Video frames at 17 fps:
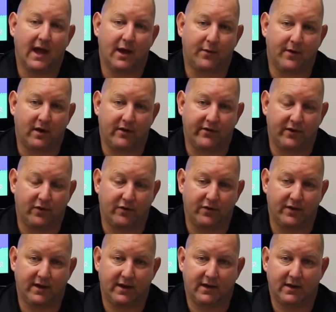And we are the
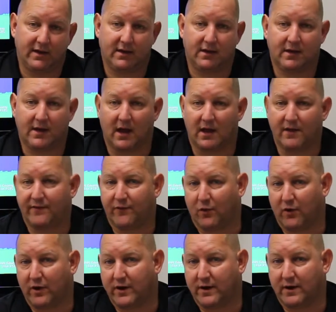only
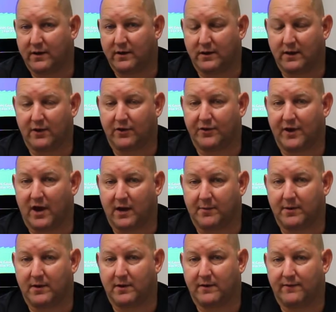California legal
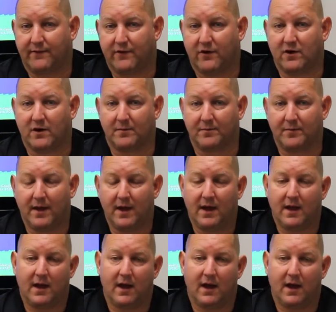document firm